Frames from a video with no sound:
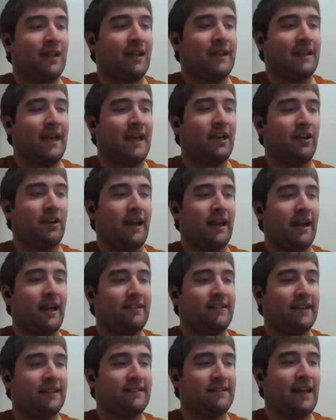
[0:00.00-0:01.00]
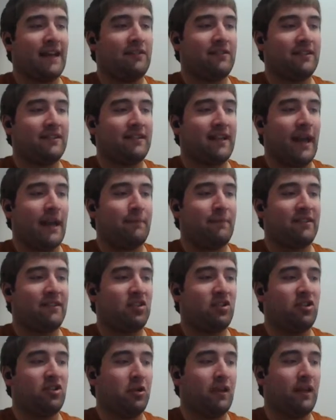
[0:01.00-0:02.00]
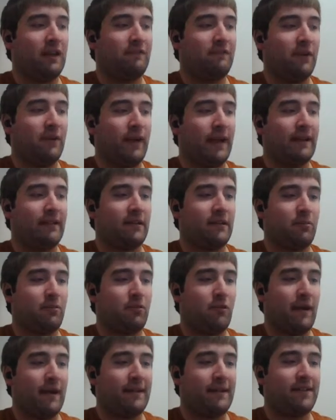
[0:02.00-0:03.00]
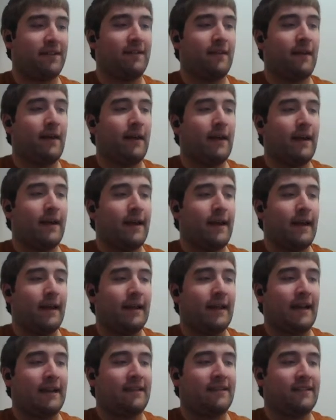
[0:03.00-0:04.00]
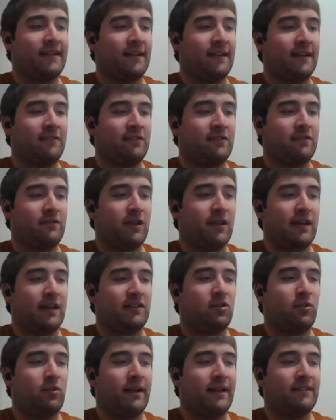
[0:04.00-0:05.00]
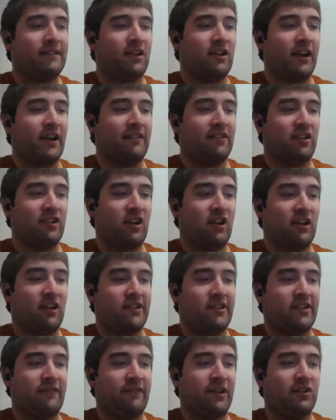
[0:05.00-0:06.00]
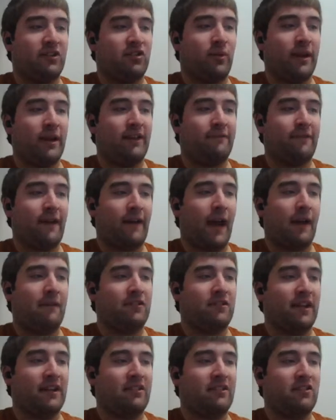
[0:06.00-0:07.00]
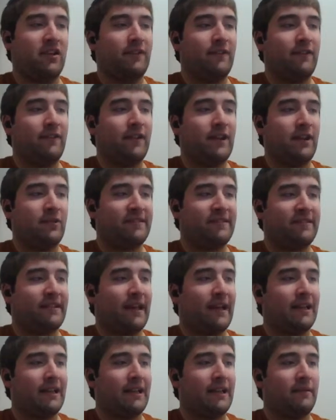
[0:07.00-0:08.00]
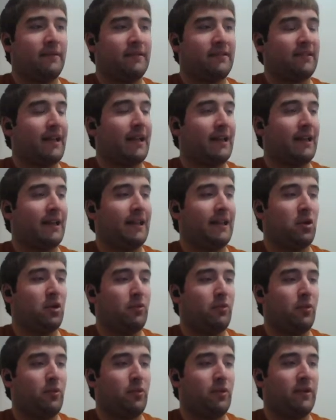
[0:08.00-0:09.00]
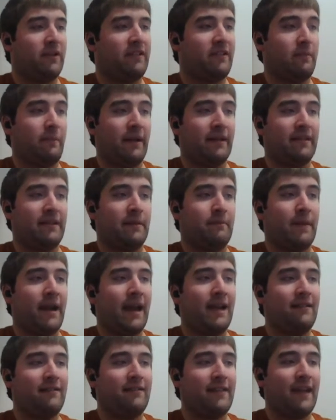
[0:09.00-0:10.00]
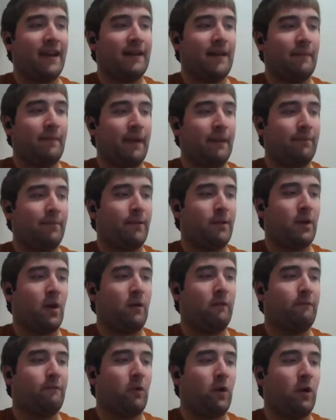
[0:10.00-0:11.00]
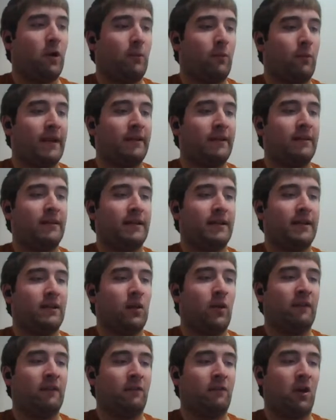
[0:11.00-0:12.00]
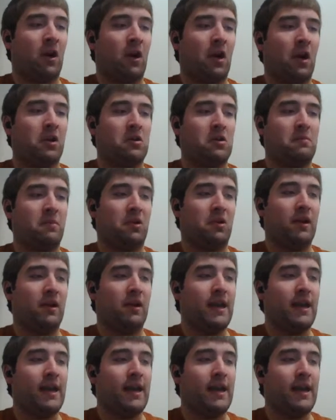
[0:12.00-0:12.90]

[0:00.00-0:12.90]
yeah, you're getting 6,000 diamonds total if you get the Prince. Yeah, instead of uh, 20 Stargazer cards, they're giving you 25. So yeah, they're giving you slightly, slightly more rewards. But the main thing that people go for when going for honorable